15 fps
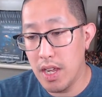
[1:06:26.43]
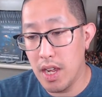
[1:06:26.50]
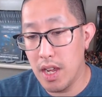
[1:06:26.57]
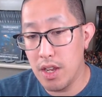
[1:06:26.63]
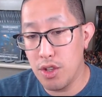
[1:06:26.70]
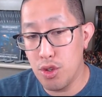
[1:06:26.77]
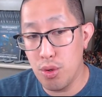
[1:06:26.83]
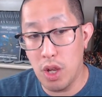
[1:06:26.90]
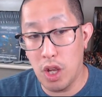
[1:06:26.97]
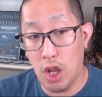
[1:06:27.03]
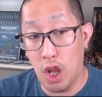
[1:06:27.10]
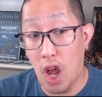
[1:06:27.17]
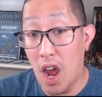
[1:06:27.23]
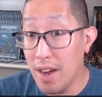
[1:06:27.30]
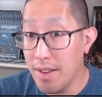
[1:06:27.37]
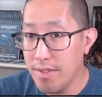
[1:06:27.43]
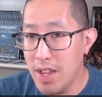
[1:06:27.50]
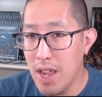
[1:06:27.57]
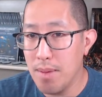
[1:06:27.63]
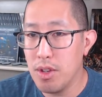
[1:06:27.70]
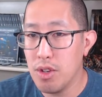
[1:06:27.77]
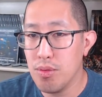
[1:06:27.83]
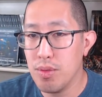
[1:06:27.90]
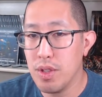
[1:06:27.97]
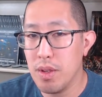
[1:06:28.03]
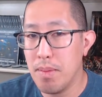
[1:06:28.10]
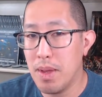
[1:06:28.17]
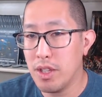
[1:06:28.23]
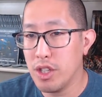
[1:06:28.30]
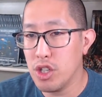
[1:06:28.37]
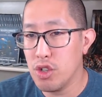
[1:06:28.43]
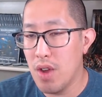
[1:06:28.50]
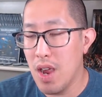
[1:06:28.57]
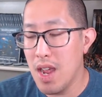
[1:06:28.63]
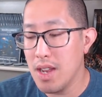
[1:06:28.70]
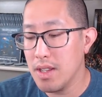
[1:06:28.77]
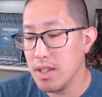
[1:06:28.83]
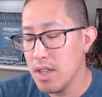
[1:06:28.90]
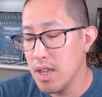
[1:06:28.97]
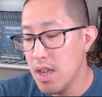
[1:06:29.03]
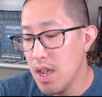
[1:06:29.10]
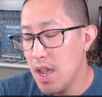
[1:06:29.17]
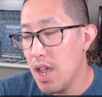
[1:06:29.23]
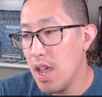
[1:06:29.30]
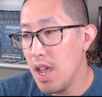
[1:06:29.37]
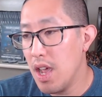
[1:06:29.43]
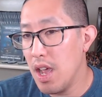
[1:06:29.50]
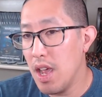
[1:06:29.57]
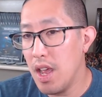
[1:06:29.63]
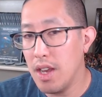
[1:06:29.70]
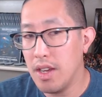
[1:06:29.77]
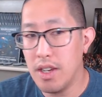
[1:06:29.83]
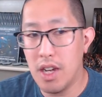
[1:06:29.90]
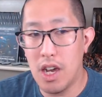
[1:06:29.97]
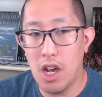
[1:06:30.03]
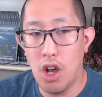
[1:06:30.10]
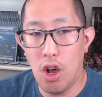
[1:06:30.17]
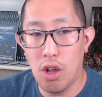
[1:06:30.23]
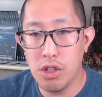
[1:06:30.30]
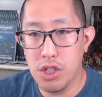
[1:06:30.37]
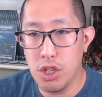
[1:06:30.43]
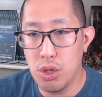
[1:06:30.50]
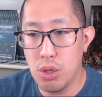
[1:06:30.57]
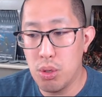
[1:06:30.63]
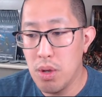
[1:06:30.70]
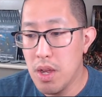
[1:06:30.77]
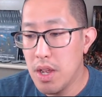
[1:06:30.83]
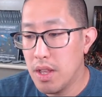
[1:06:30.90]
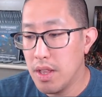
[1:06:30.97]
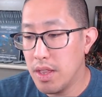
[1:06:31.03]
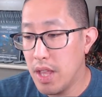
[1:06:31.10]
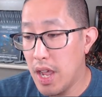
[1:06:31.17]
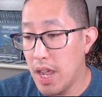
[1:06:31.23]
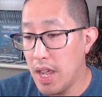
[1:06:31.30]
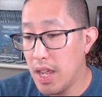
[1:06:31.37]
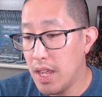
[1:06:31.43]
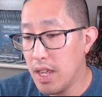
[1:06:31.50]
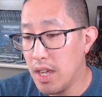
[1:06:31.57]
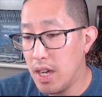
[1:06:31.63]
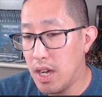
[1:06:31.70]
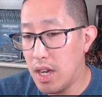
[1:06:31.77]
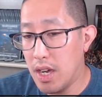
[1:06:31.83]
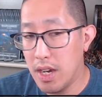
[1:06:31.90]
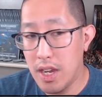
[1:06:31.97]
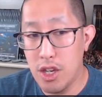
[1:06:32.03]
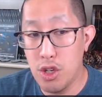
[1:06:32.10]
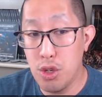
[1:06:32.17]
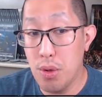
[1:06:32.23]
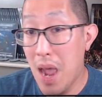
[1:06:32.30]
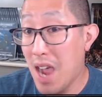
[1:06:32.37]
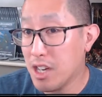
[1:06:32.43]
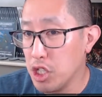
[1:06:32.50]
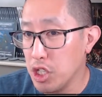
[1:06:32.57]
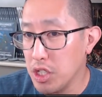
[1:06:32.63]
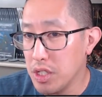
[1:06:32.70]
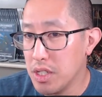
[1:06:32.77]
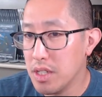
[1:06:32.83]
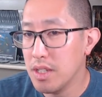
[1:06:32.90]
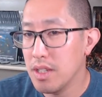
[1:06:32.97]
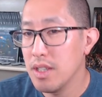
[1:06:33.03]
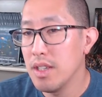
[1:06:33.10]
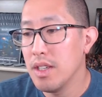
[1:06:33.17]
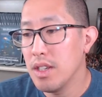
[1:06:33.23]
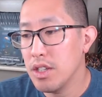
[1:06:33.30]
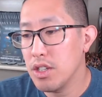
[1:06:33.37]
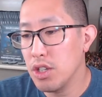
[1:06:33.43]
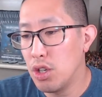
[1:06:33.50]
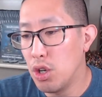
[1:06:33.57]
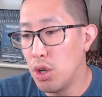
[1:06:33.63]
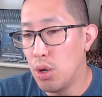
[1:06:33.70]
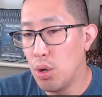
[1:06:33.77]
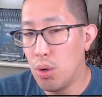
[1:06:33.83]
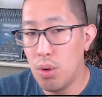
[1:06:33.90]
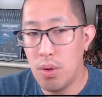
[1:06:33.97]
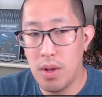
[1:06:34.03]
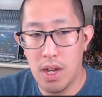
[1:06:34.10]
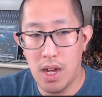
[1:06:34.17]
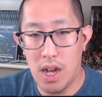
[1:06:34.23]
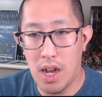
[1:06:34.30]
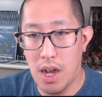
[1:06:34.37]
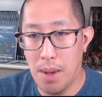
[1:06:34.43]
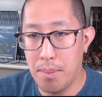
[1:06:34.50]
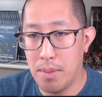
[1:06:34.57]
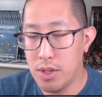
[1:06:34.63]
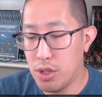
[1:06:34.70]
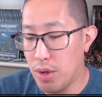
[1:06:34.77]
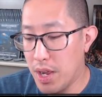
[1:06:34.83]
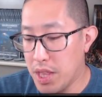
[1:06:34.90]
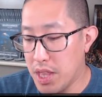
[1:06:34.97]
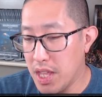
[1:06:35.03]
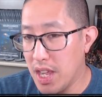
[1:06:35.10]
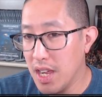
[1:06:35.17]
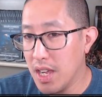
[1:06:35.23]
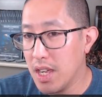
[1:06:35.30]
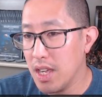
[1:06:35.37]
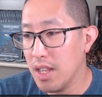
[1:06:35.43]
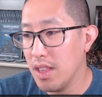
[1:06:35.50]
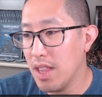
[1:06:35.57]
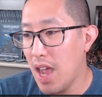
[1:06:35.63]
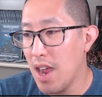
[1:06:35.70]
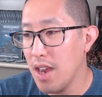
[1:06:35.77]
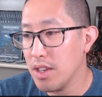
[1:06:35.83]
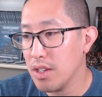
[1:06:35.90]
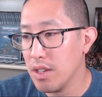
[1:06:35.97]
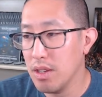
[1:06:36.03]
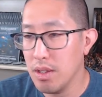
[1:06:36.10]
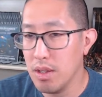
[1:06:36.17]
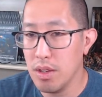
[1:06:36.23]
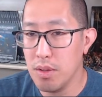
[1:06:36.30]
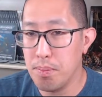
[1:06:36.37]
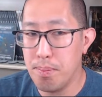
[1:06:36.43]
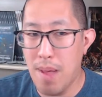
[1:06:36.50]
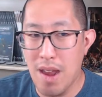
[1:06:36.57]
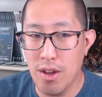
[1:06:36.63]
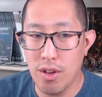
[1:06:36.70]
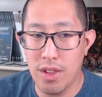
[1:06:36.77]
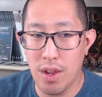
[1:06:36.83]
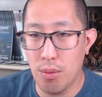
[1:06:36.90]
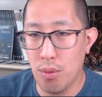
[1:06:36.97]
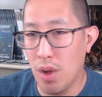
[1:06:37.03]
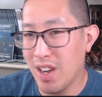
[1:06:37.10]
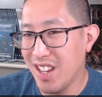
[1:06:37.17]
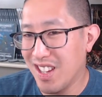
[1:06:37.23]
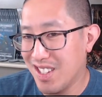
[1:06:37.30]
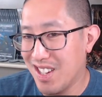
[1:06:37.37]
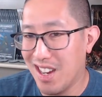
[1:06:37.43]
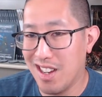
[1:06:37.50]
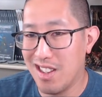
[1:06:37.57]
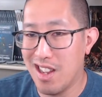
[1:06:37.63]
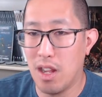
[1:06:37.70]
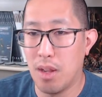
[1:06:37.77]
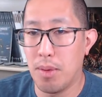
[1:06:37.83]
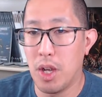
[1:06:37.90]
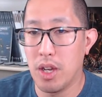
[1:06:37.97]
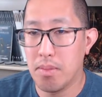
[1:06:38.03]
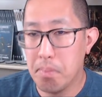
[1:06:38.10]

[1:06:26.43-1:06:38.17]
do a lot of damage with the Melta Strat. And also, they can do actions. So I think that is better than running a second Telemon.